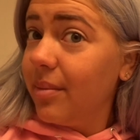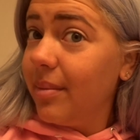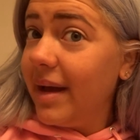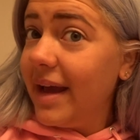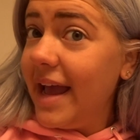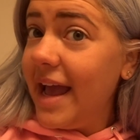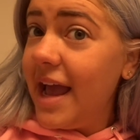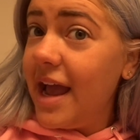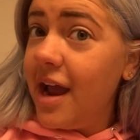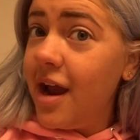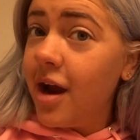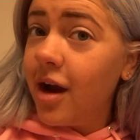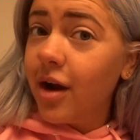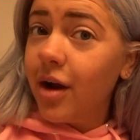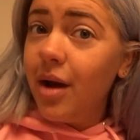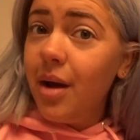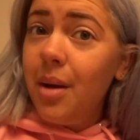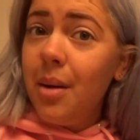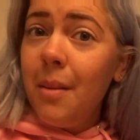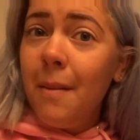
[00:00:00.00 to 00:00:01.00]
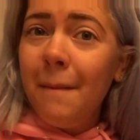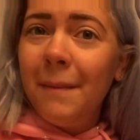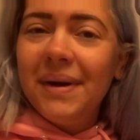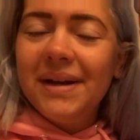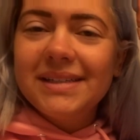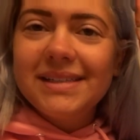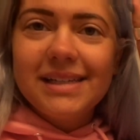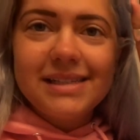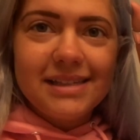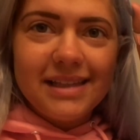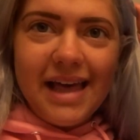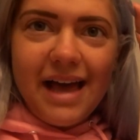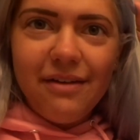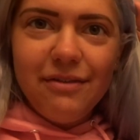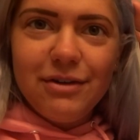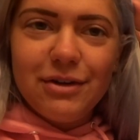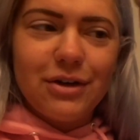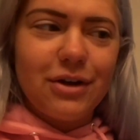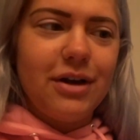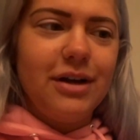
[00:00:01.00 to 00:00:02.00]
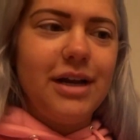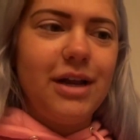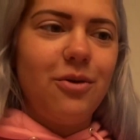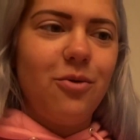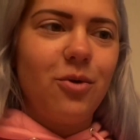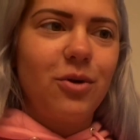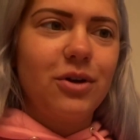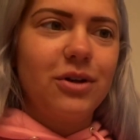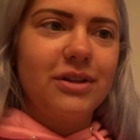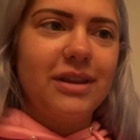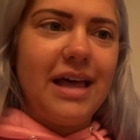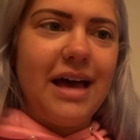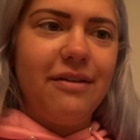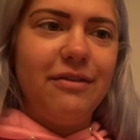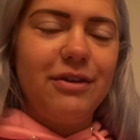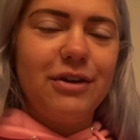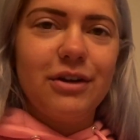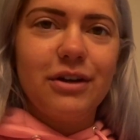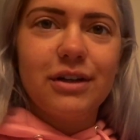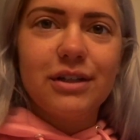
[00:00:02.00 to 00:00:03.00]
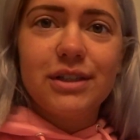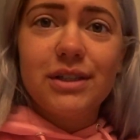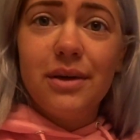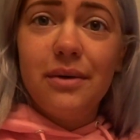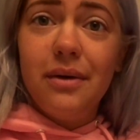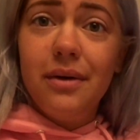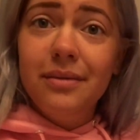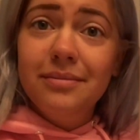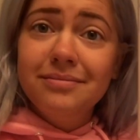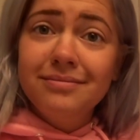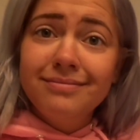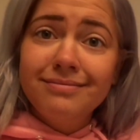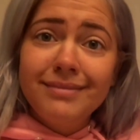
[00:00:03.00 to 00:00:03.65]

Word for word: on my hair, but it says lavender and I ordered lavender so